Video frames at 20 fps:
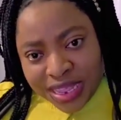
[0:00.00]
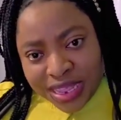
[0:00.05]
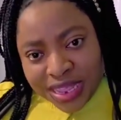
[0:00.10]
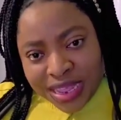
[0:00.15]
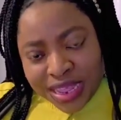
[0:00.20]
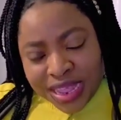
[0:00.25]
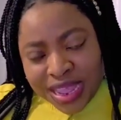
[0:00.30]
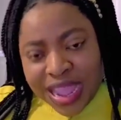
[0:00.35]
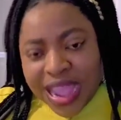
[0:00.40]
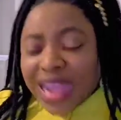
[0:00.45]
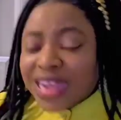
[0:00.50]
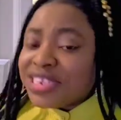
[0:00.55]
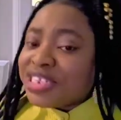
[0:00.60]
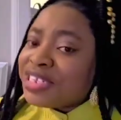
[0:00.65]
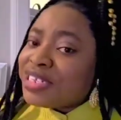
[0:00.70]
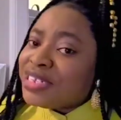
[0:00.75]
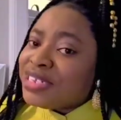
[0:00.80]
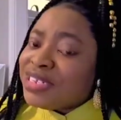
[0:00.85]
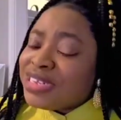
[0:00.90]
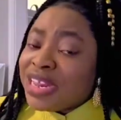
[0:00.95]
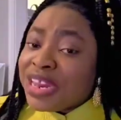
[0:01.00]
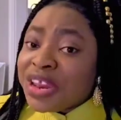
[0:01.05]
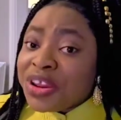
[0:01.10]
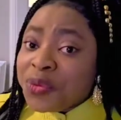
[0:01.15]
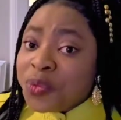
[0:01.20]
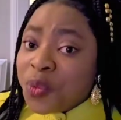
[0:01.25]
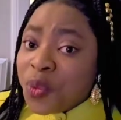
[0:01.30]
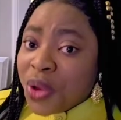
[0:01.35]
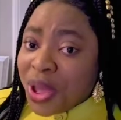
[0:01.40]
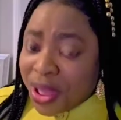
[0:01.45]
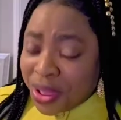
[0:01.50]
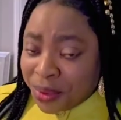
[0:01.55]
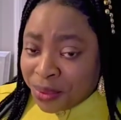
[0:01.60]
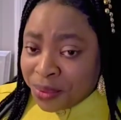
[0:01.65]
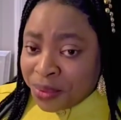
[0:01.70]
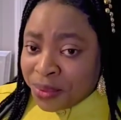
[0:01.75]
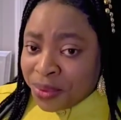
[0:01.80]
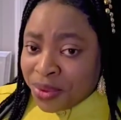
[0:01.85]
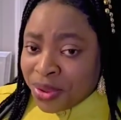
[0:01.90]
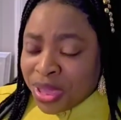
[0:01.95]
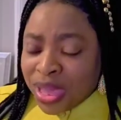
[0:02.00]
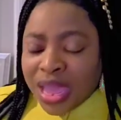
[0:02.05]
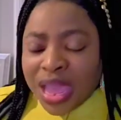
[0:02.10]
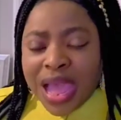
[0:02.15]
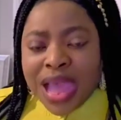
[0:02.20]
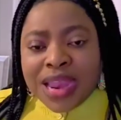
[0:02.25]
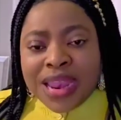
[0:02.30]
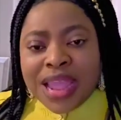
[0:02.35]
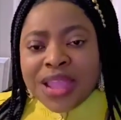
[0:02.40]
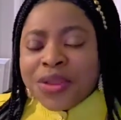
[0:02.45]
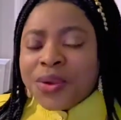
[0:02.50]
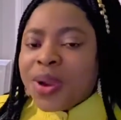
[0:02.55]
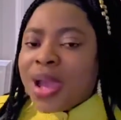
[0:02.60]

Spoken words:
and she did it well, and then you